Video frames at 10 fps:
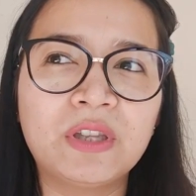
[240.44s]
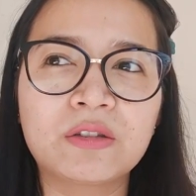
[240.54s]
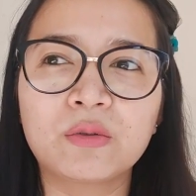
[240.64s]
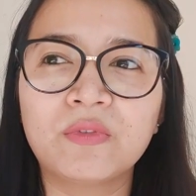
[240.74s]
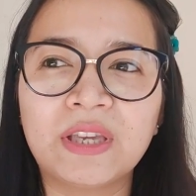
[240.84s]

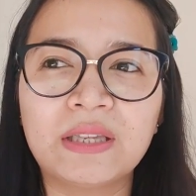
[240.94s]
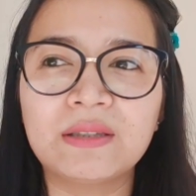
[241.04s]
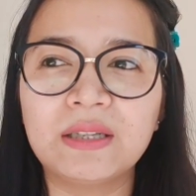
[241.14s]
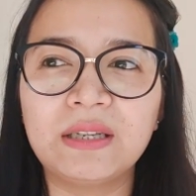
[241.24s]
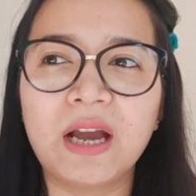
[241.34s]
no
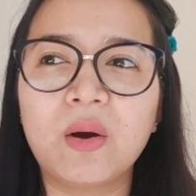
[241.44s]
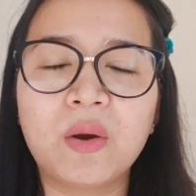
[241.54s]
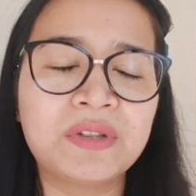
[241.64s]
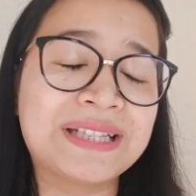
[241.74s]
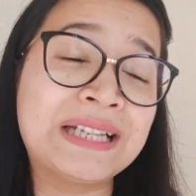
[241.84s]
vacancy now, I
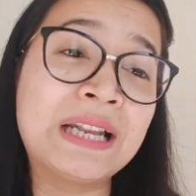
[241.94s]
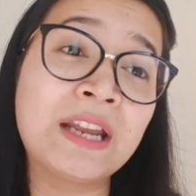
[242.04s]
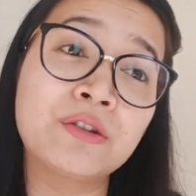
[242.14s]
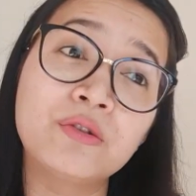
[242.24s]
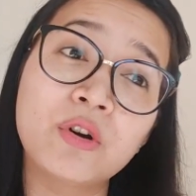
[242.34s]
would still
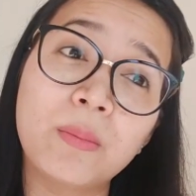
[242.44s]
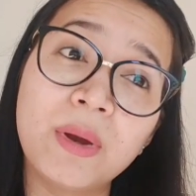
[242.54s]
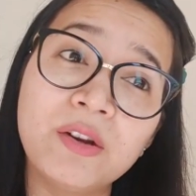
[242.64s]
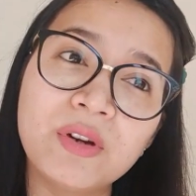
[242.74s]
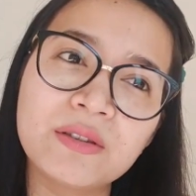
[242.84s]
like to drop
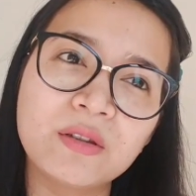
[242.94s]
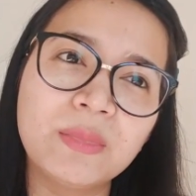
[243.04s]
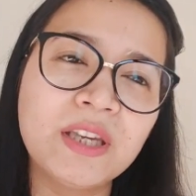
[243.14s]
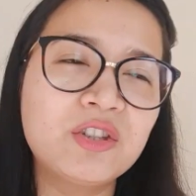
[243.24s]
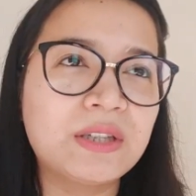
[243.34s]
my
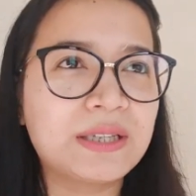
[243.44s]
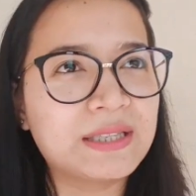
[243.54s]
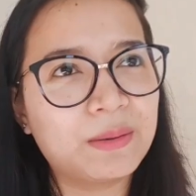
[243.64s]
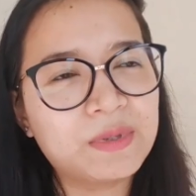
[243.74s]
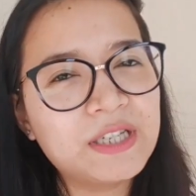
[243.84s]
resume. She
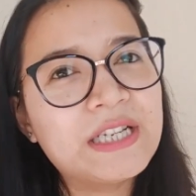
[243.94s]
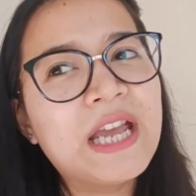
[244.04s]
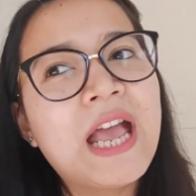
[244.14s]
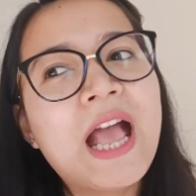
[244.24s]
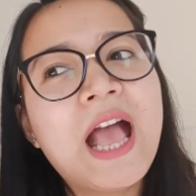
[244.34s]
accepted.
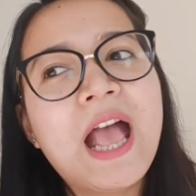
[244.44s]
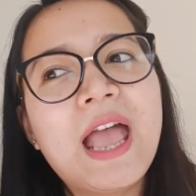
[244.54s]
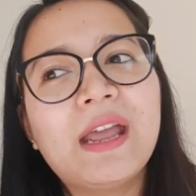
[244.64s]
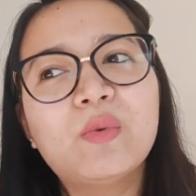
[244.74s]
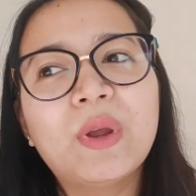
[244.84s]

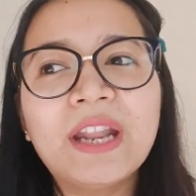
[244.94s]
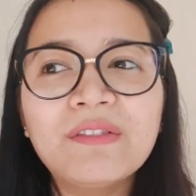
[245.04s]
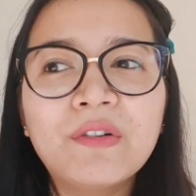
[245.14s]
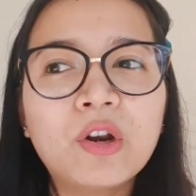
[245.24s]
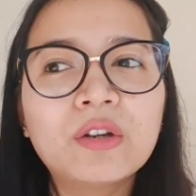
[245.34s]
And when I
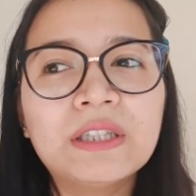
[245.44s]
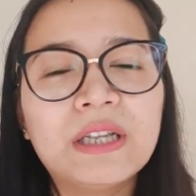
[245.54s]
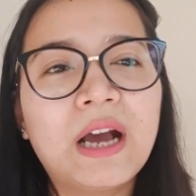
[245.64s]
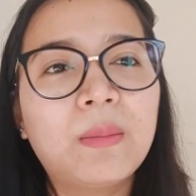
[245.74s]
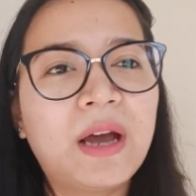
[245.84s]
followed it
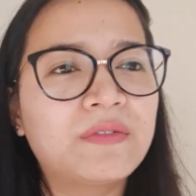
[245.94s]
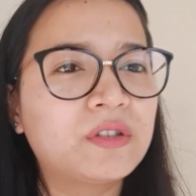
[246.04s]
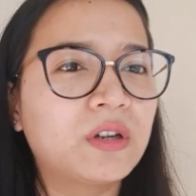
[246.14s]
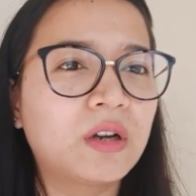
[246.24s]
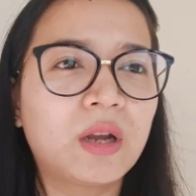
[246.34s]
up
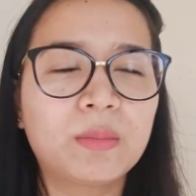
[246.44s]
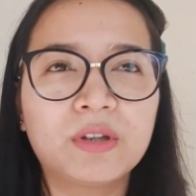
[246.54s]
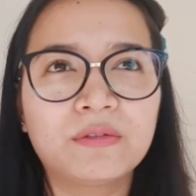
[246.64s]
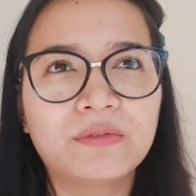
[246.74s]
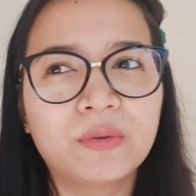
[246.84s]
after a couple
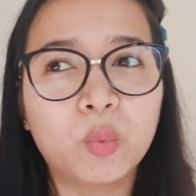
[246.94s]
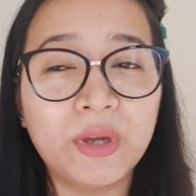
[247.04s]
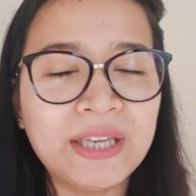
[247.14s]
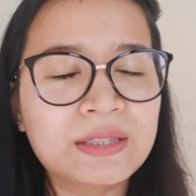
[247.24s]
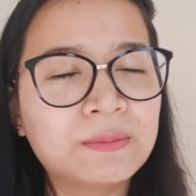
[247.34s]
of
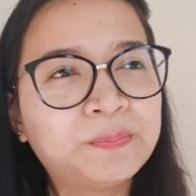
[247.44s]
weeks,